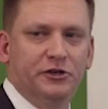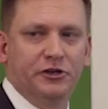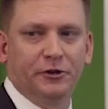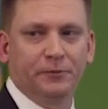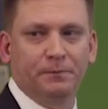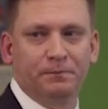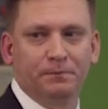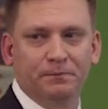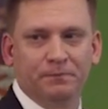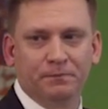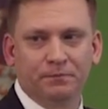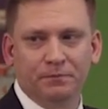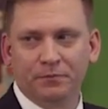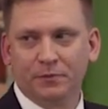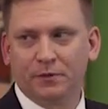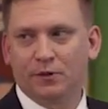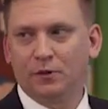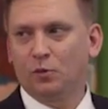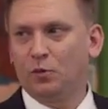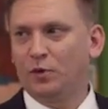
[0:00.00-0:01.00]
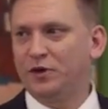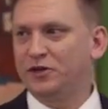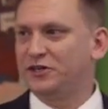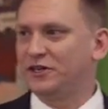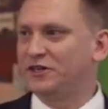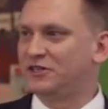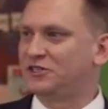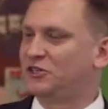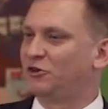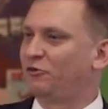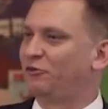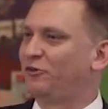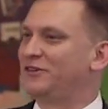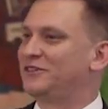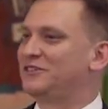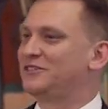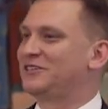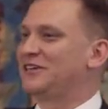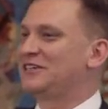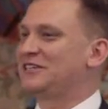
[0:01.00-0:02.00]
do, which is to
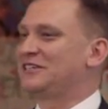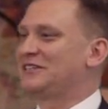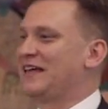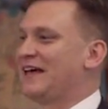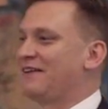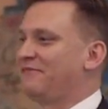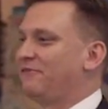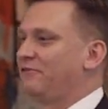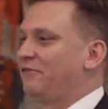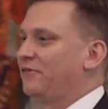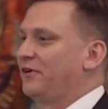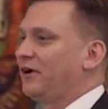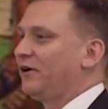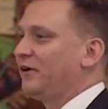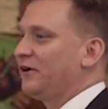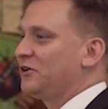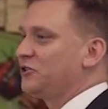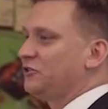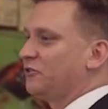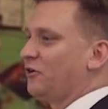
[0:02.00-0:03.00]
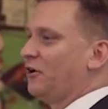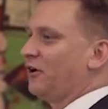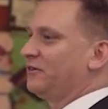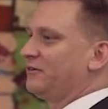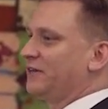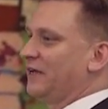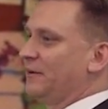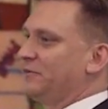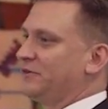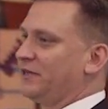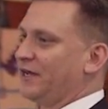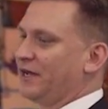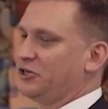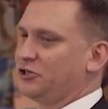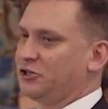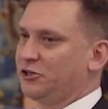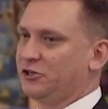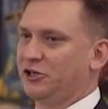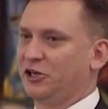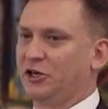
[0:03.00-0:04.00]
resist that very strong
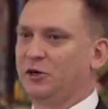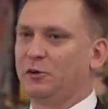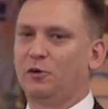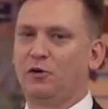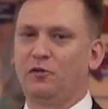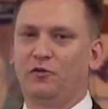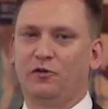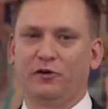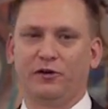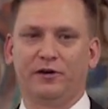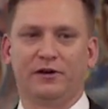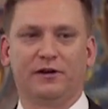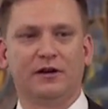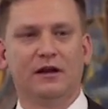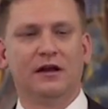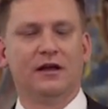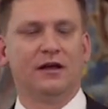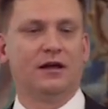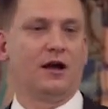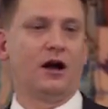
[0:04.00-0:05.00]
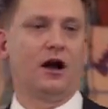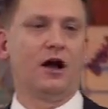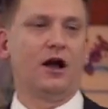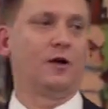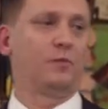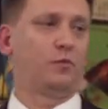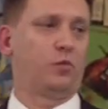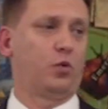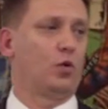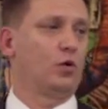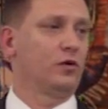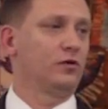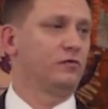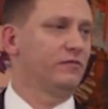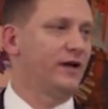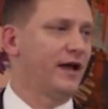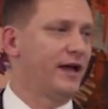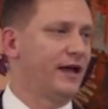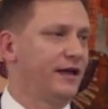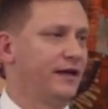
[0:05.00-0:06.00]
temptation to go over and hug poor
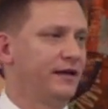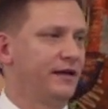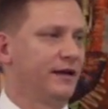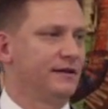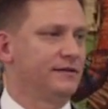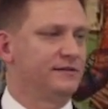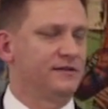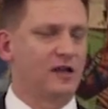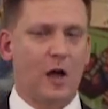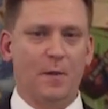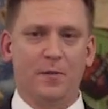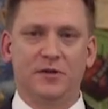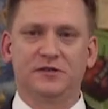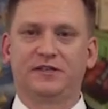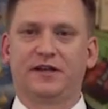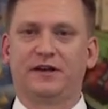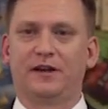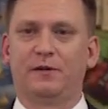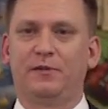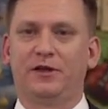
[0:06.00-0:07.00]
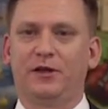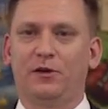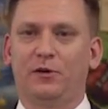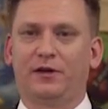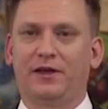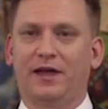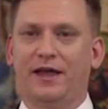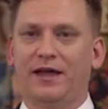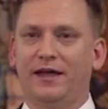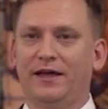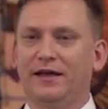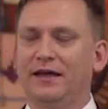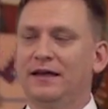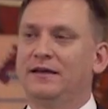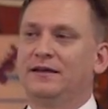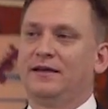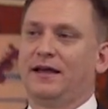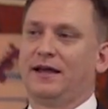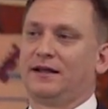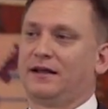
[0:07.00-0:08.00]
Ray and tell him it's going to be okay
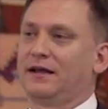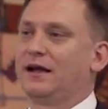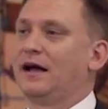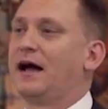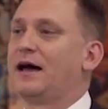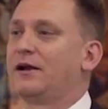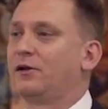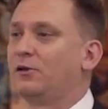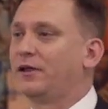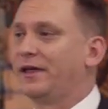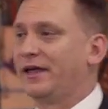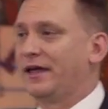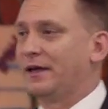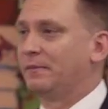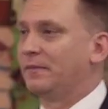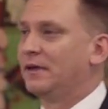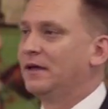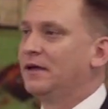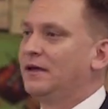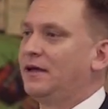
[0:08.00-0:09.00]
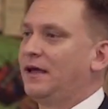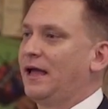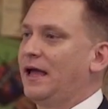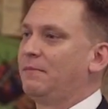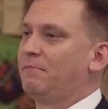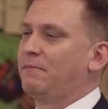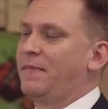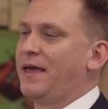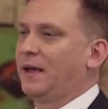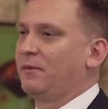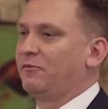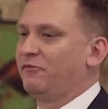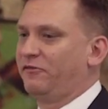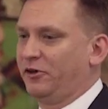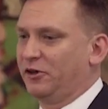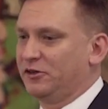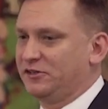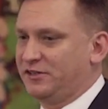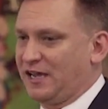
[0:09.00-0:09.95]
and coddle him and make him feel